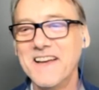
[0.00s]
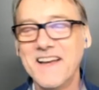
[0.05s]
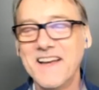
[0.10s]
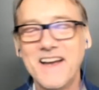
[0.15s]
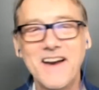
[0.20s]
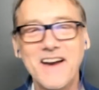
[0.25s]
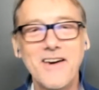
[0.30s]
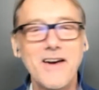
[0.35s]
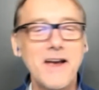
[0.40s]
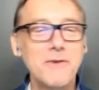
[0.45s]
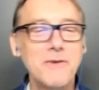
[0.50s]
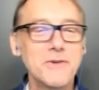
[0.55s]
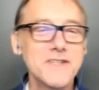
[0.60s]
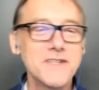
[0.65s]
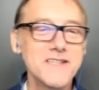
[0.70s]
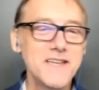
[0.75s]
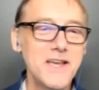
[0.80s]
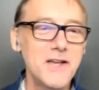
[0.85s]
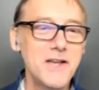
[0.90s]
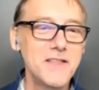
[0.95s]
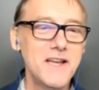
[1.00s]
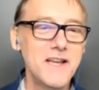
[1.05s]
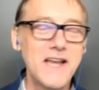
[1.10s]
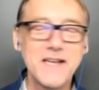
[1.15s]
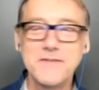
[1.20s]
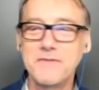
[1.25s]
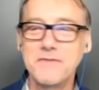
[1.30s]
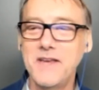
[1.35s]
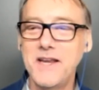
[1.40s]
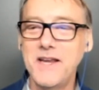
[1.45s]
All right, we'll see you on the
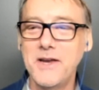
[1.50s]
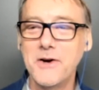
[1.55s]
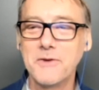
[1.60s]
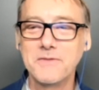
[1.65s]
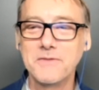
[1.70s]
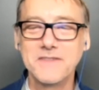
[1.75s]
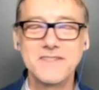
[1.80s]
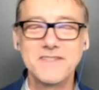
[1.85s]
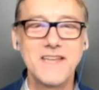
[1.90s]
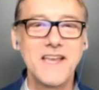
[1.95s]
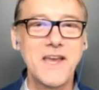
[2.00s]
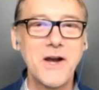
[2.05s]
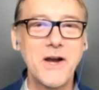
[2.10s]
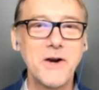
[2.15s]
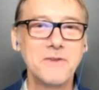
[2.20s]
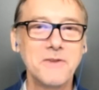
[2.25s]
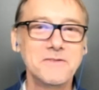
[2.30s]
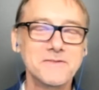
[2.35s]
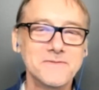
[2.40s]
next video. Take care.